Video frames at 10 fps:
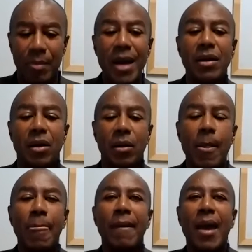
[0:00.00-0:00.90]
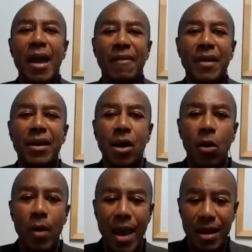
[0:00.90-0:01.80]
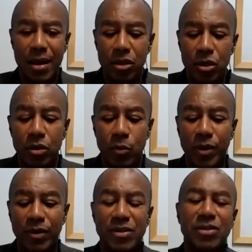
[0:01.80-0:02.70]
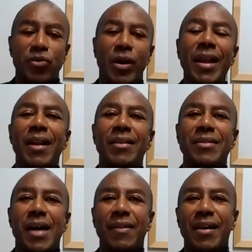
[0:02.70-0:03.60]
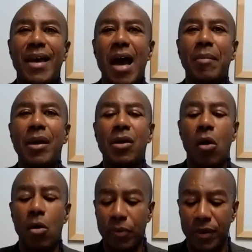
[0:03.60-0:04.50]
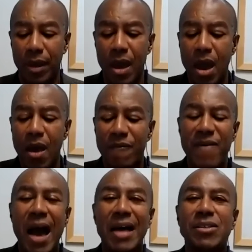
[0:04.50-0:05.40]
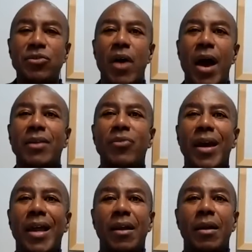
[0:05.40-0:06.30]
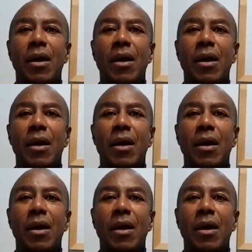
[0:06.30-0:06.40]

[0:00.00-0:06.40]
in a binder, and then go and there's a training inside the academy called the Fast Track Training.